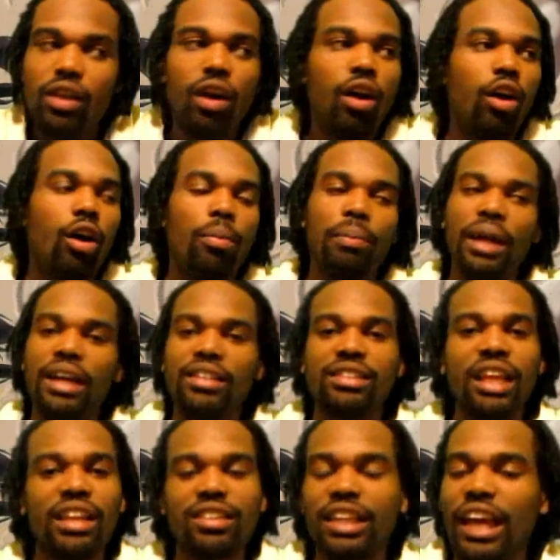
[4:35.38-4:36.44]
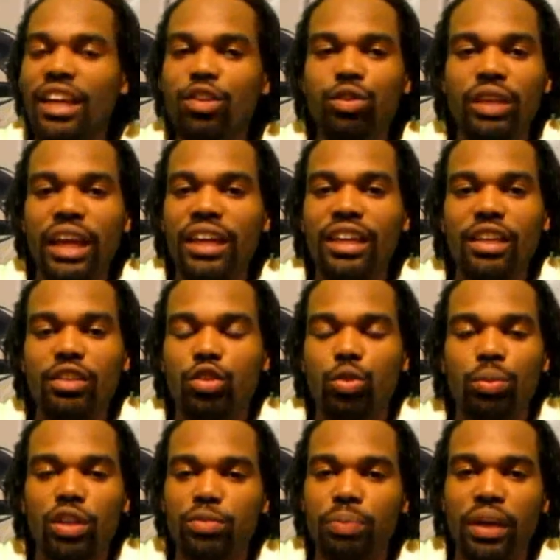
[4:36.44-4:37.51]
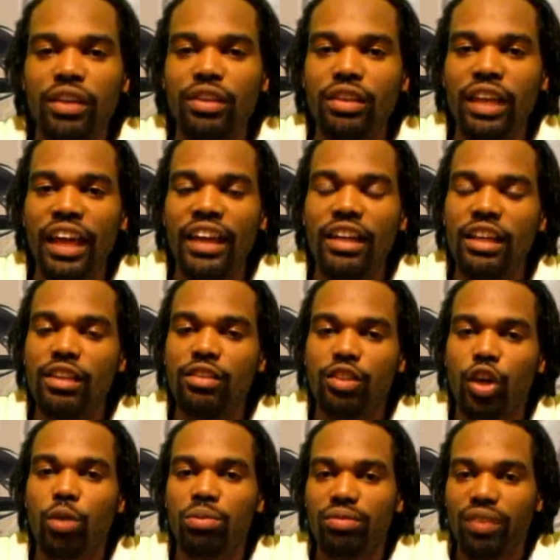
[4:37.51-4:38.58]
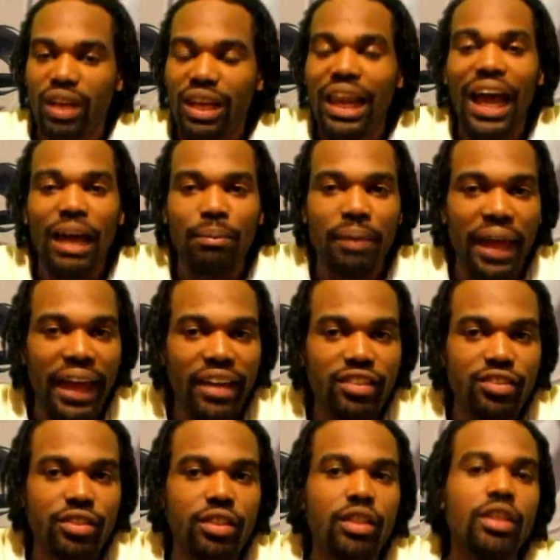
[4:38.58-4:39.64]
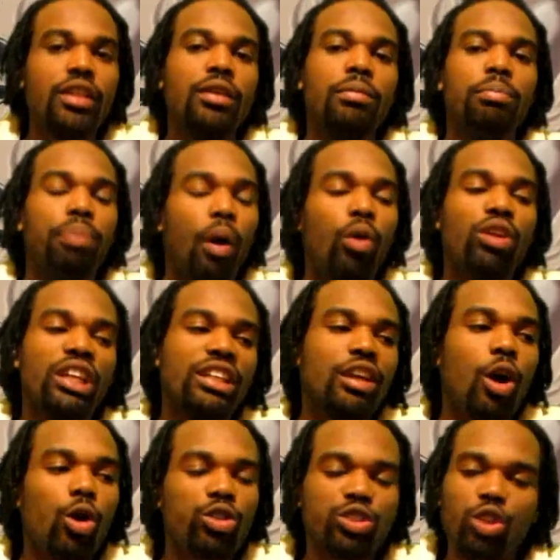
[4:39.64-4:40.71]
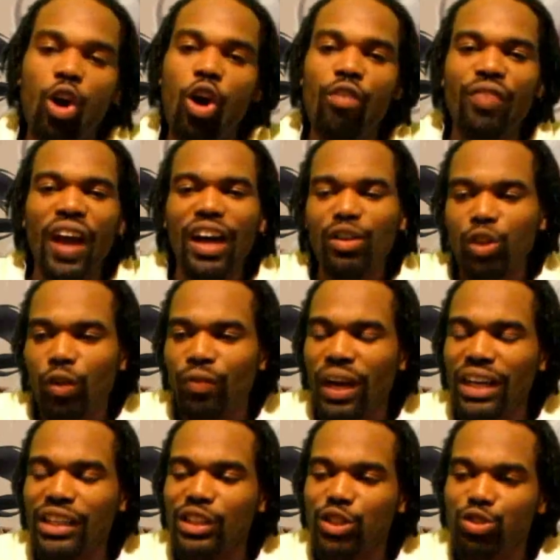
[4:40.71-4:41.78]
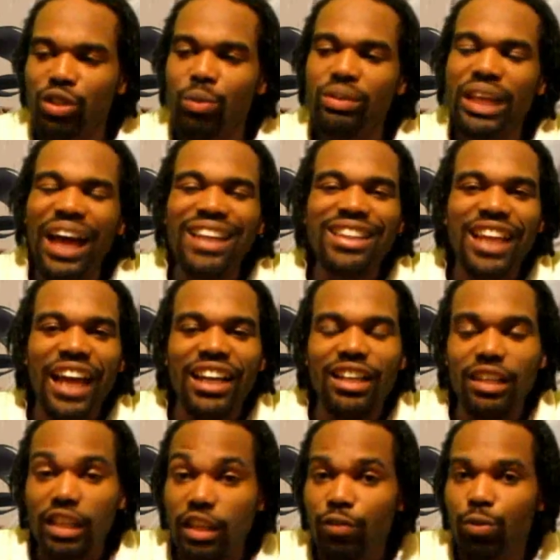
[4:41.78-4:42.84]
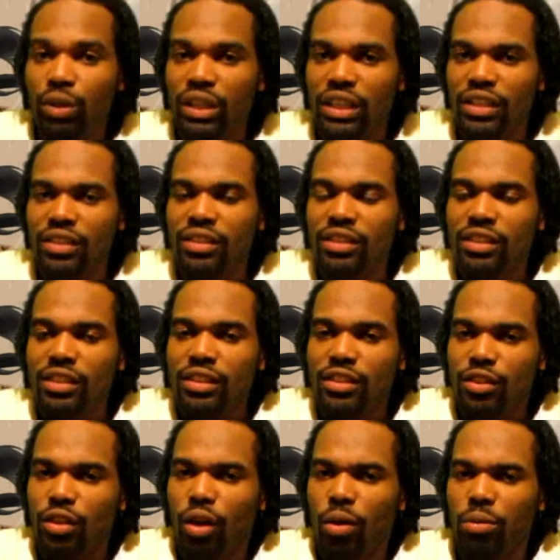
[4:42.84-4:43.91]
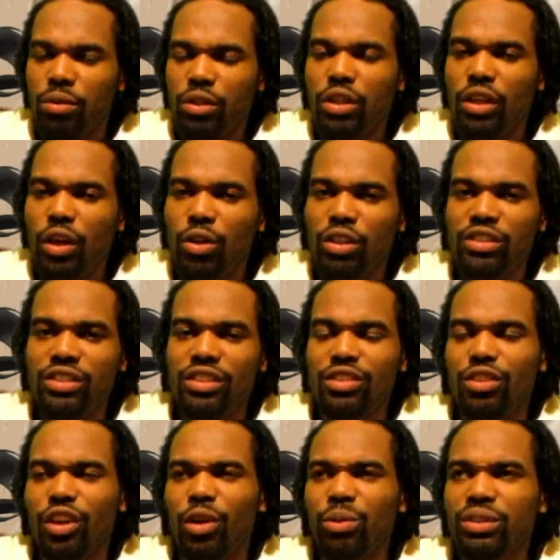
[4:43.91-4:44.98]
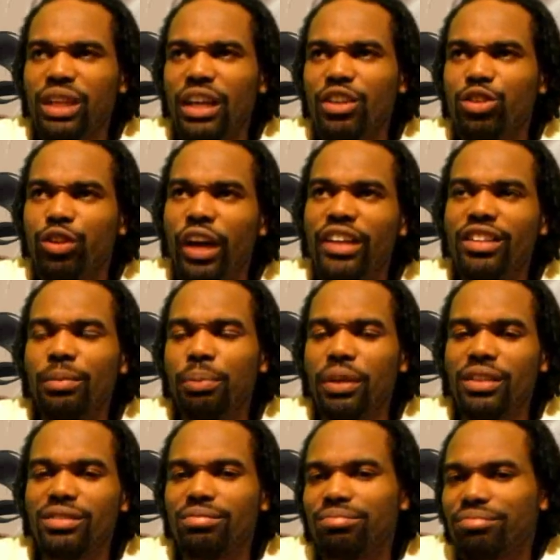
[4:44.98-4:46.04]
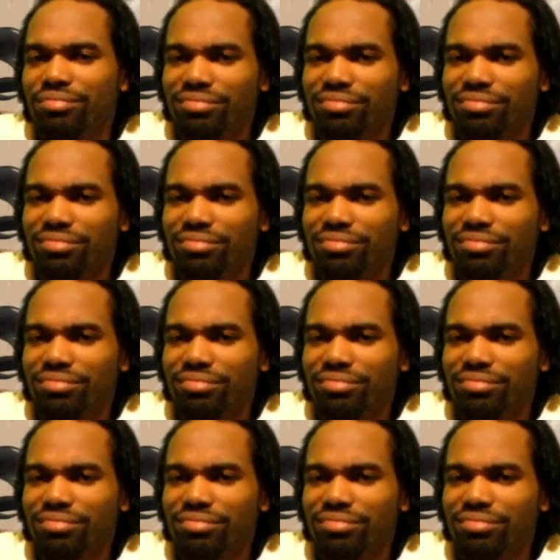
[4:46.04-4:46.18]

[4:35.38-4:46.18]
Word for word: Oh man, you can't get too much better than that in terms of a climax. Bolin going soft. I don't know if I can agree with that. I think I can live with it, you know, because the girl was kind of crazy, but